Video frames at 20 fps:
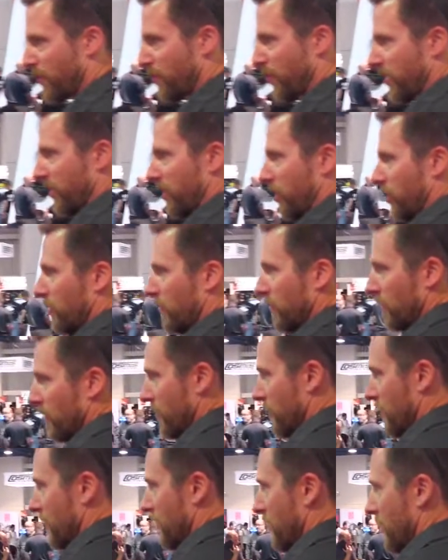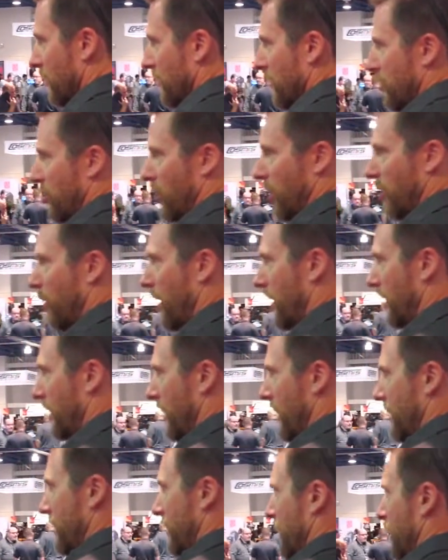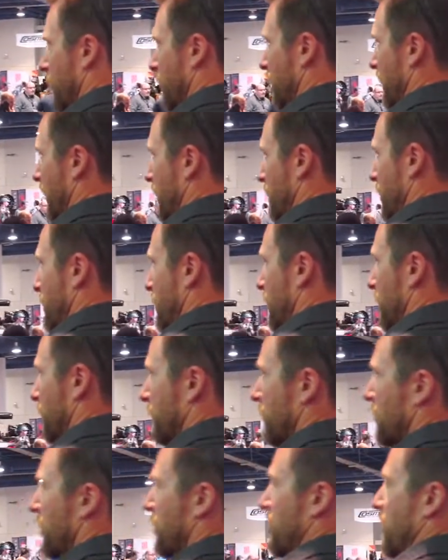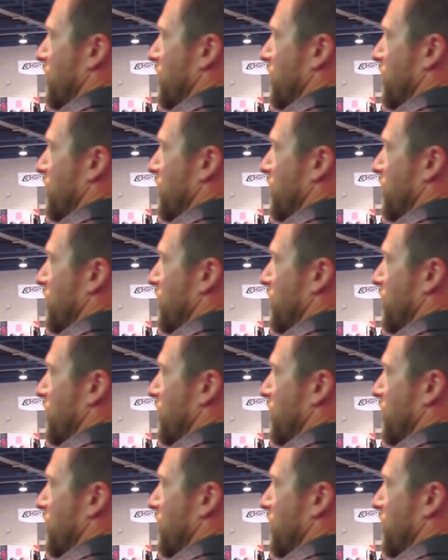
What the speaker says: pretty cool. Not quite a Gladiator, but hey, there's